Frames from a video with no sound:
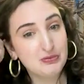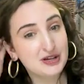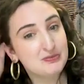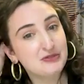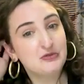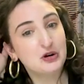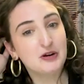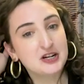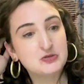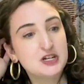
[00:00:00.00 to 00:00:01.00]
with before
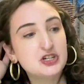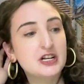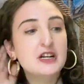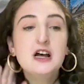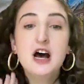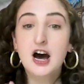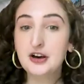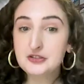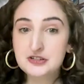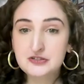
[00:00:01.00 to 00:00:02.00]
graduation.
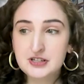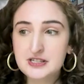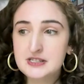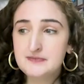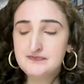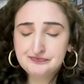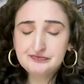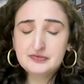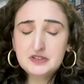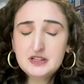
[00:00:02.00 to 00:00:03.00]
Other students
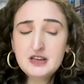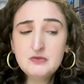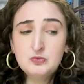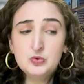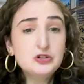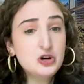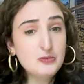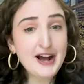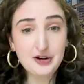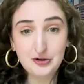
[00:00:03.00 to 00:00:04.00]
will go
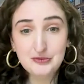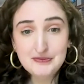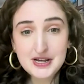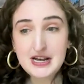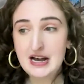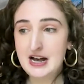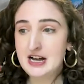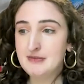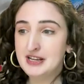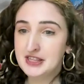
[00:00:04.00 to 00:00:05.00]
back home.
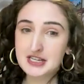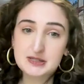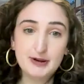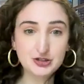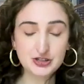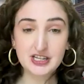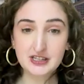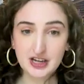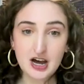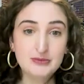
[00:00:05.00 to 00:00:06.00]
I think especially in
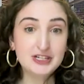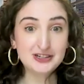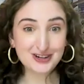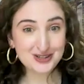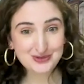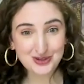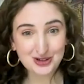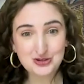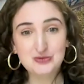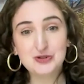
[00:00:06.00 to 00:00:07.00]
the coming years with our
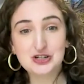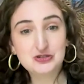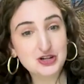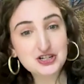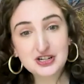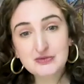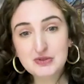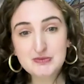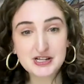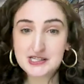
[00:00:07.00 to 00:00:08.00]
new administration, we
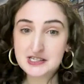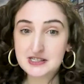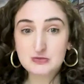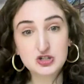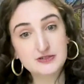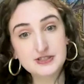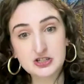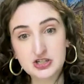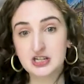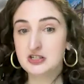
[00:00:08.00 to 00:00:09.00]
might see some shifts and
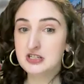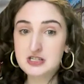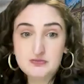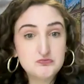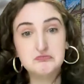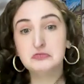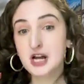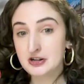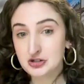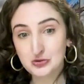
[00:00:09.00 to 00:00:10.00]
changes.
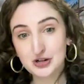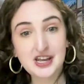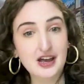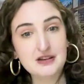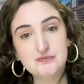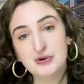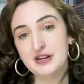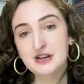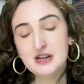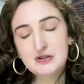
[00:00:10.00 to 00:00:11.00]
Not sure yet, but
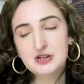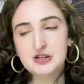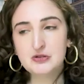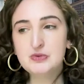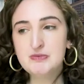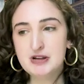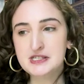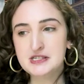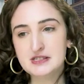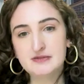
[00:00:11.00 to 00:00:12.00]
we might
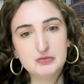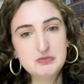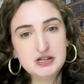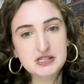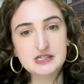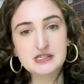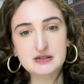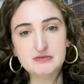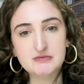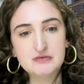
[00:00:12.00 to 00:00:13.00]
see
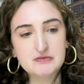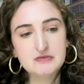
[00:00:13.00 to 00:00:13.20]
some